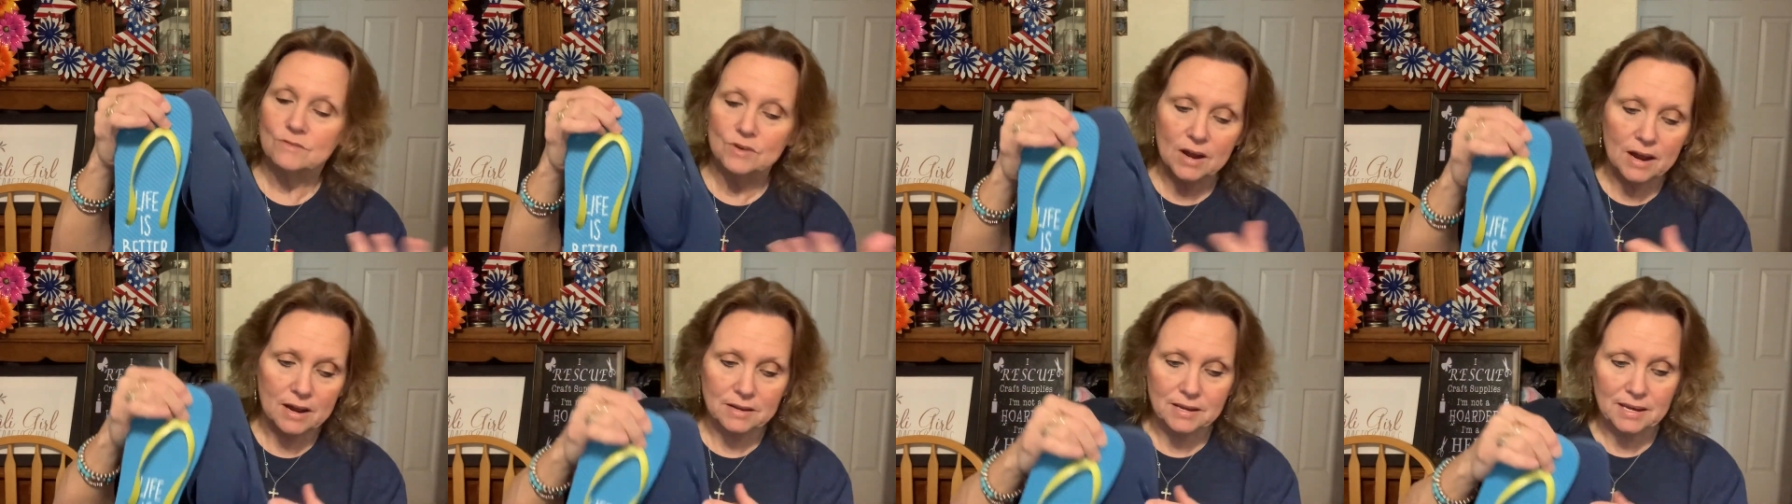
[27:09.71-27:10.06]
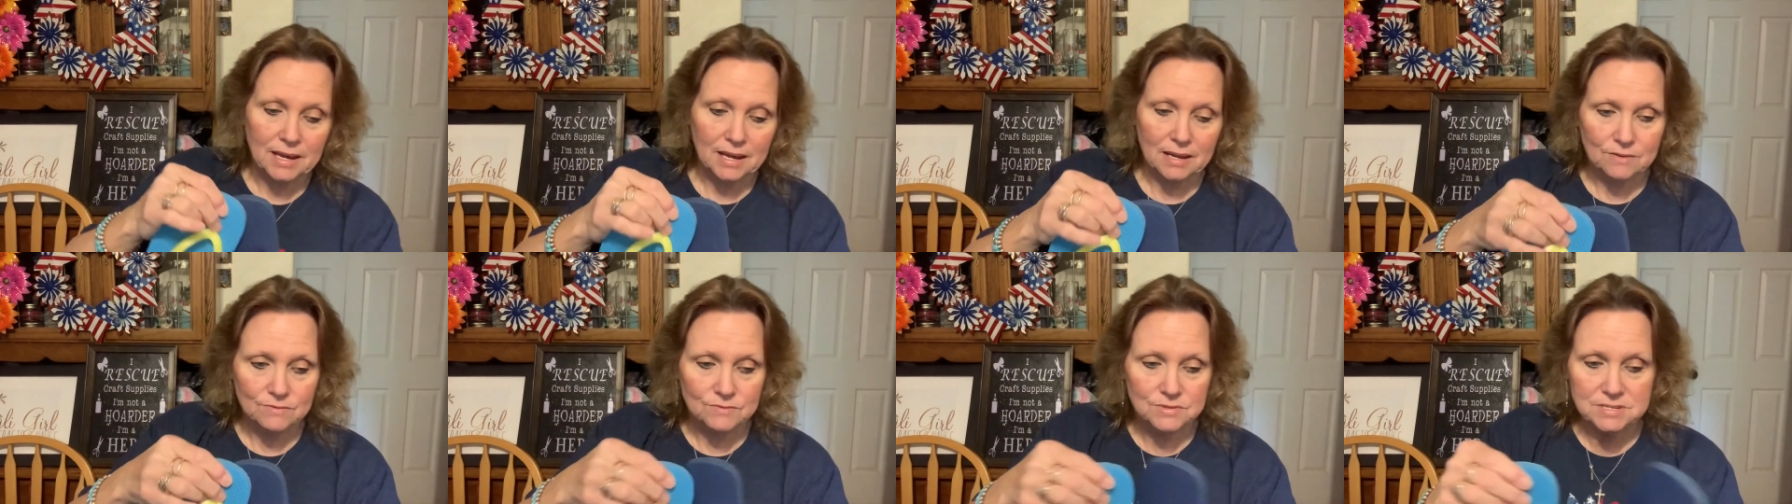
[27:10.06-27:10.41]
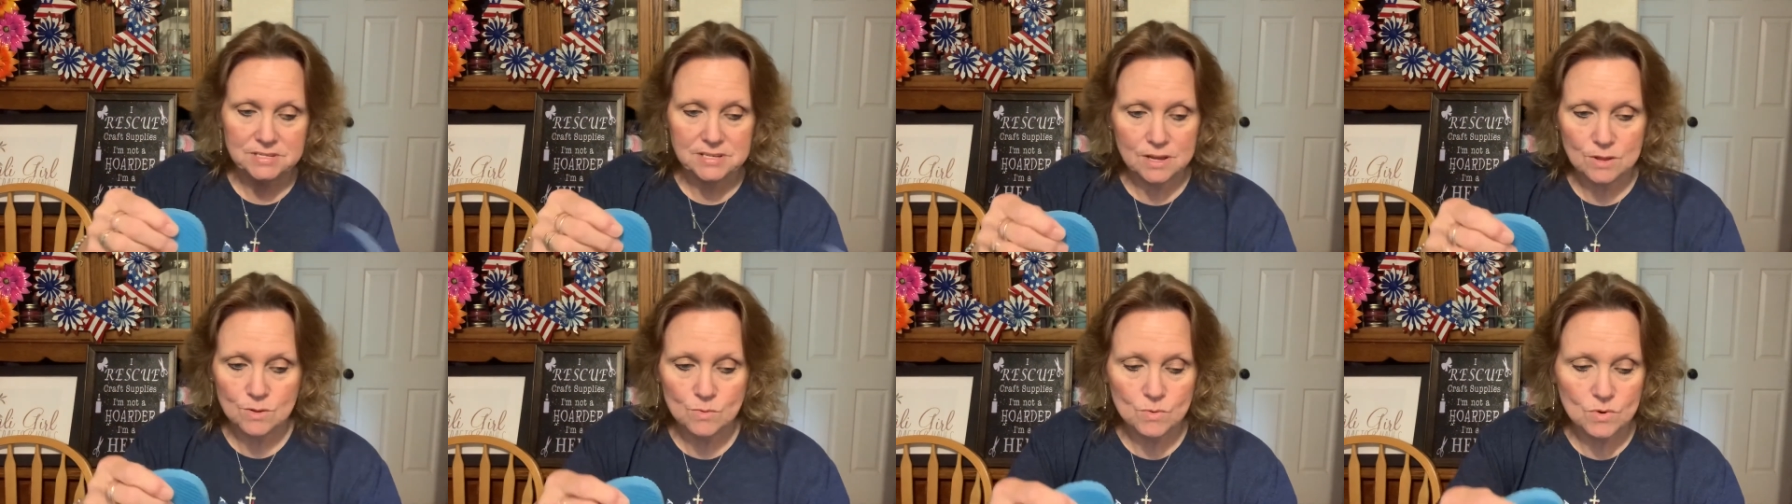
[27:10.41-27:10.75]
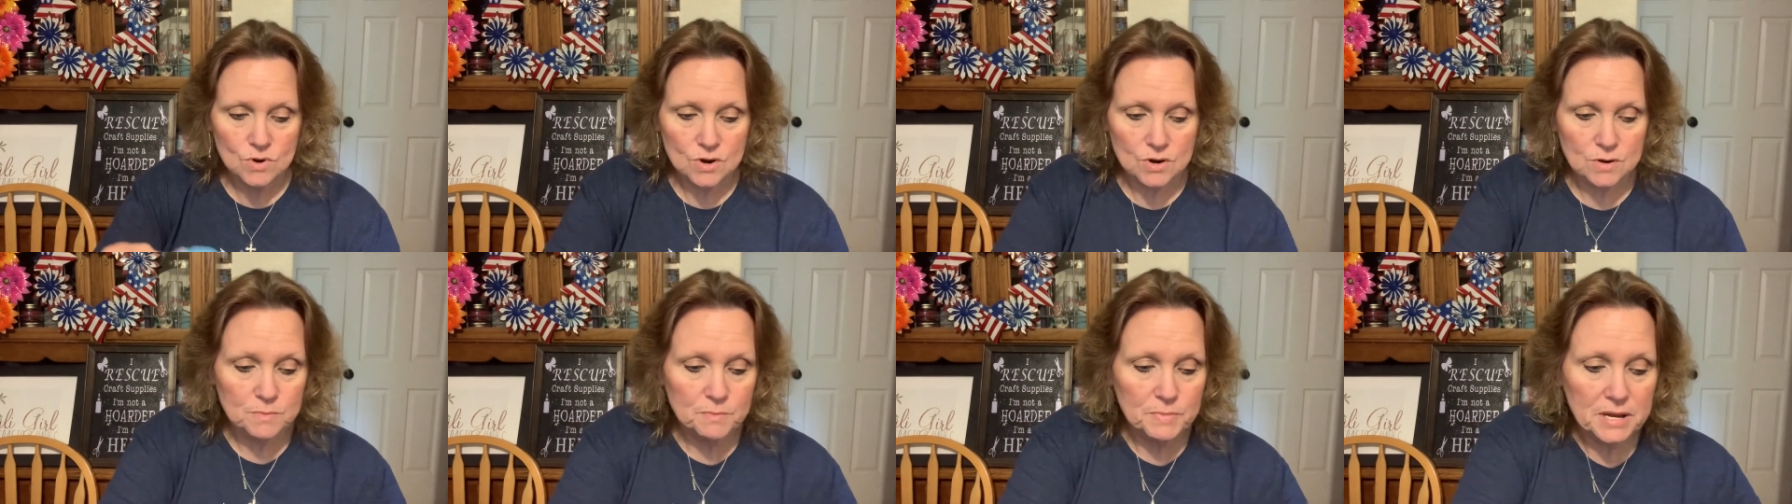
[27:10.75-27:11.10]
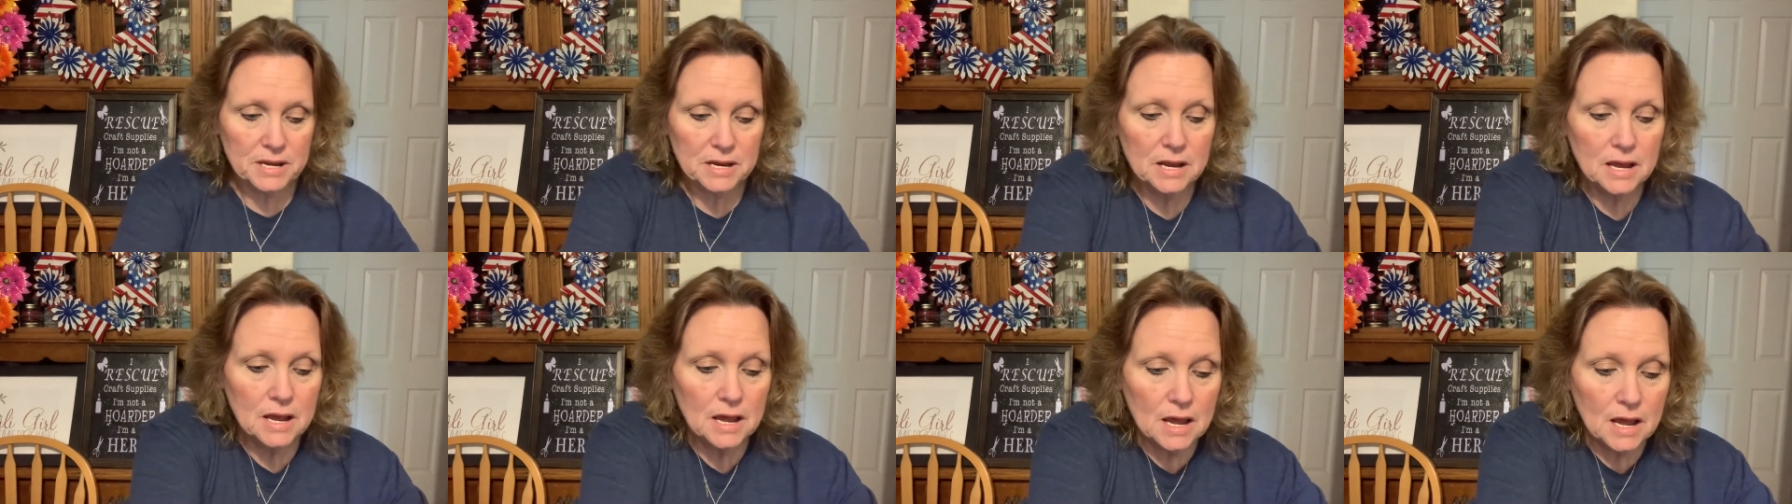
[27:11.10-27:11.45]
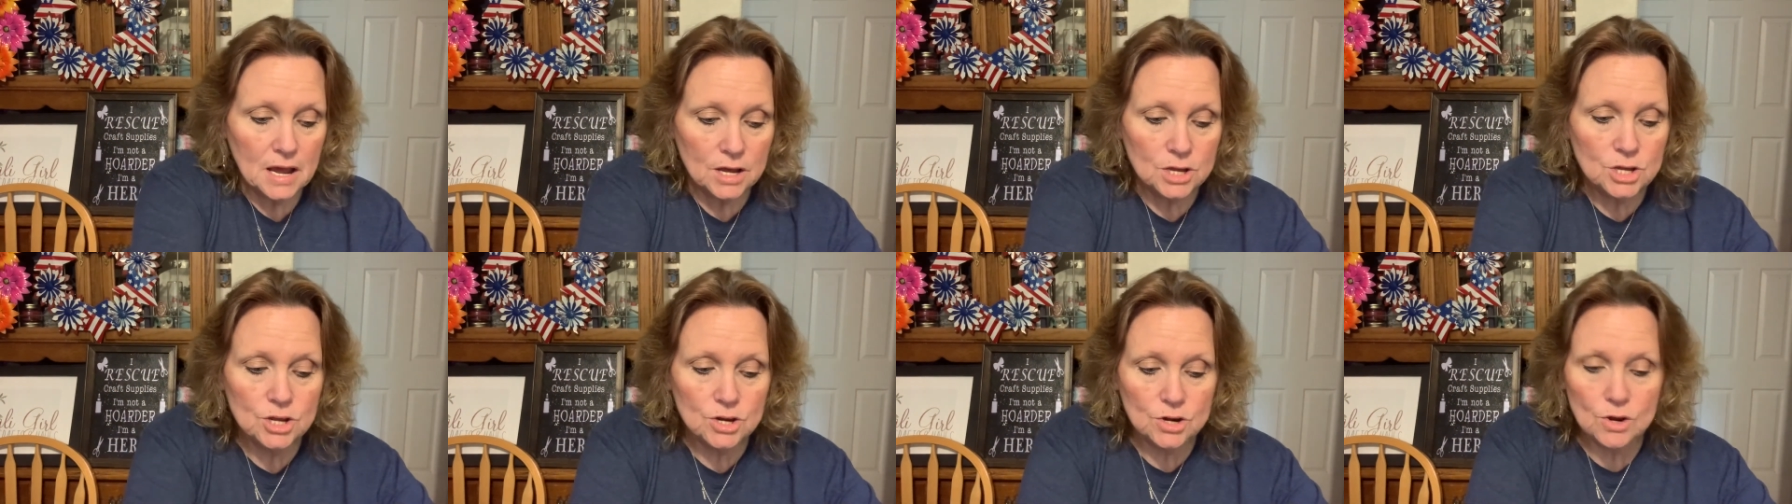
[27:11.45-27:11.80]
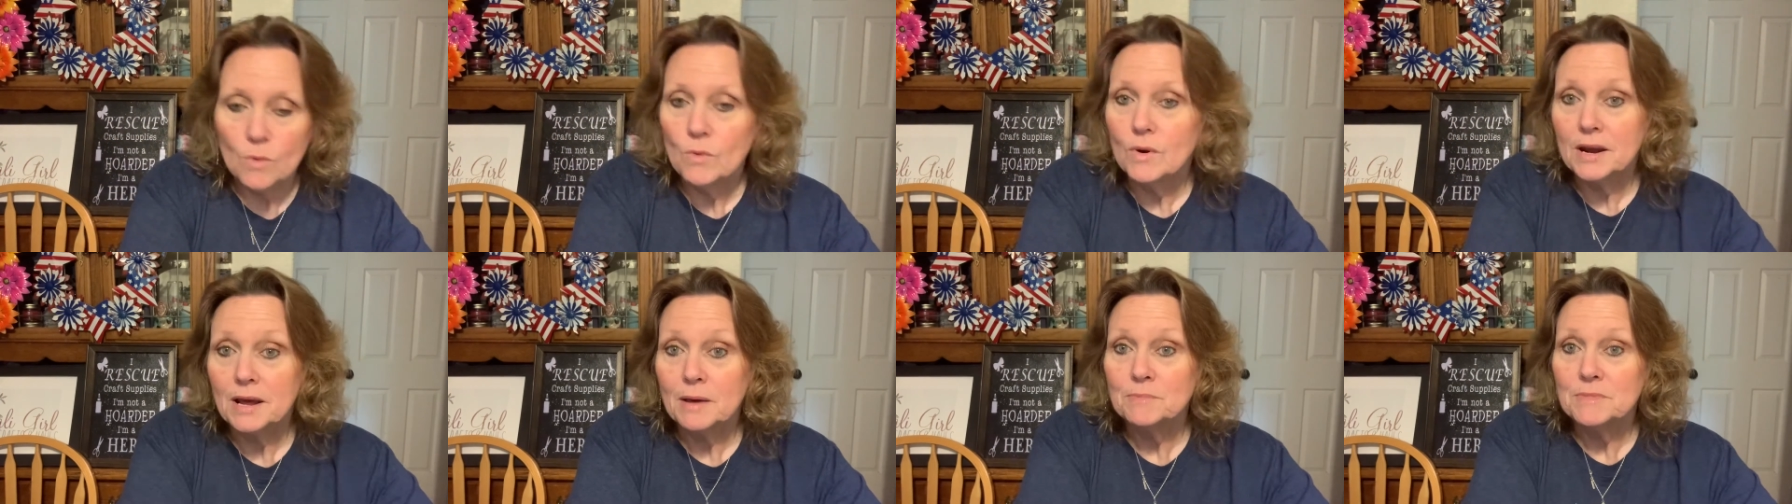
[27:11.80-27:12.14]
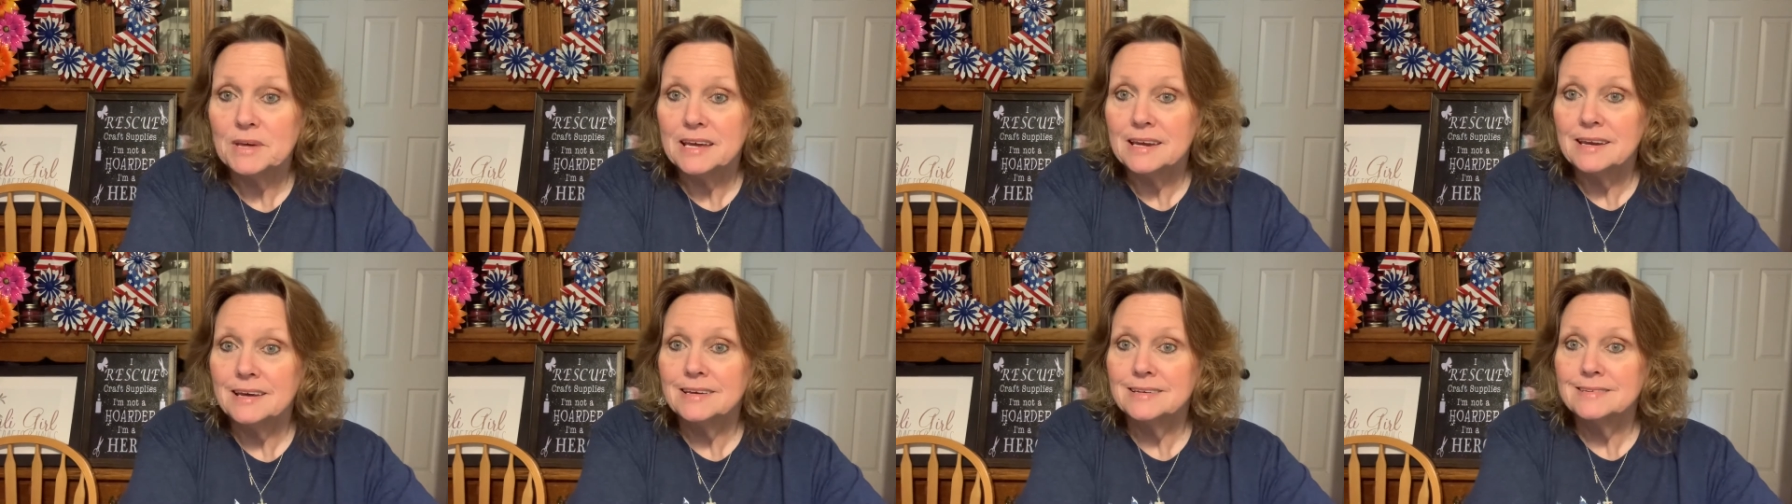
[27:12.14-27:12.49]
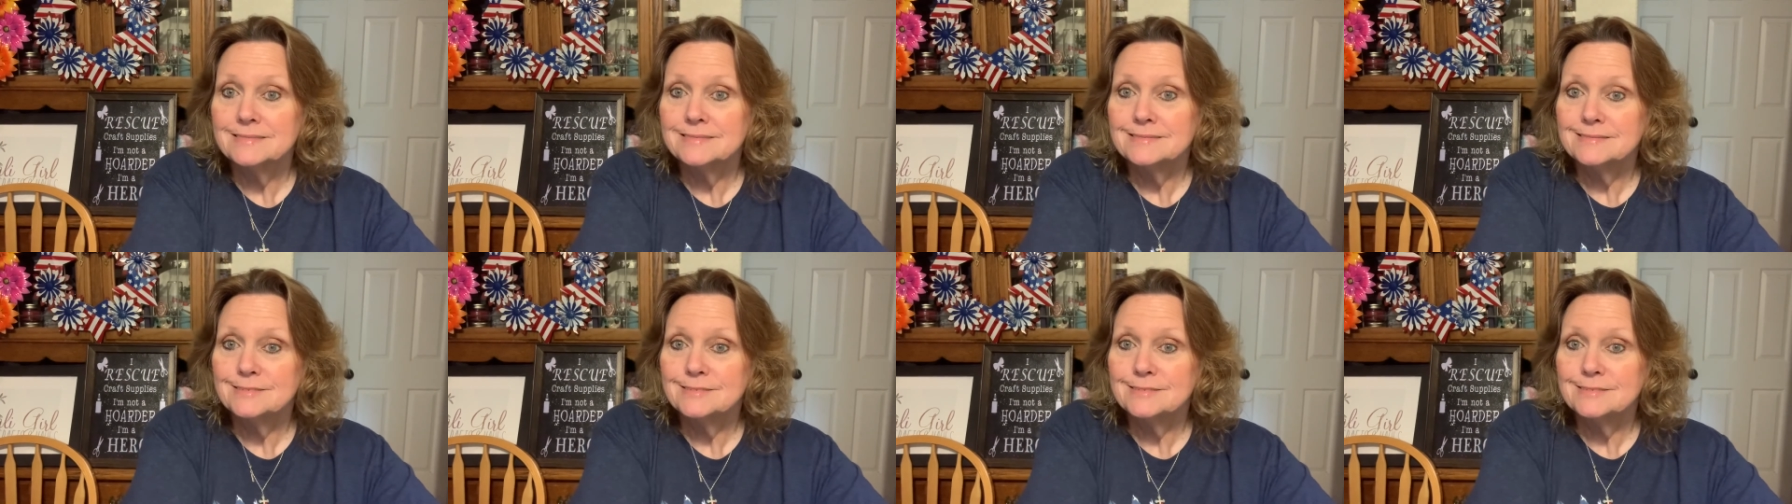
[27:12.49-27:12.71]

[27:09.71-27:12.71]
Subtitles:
I can't even say the word, but you know what I'm getting.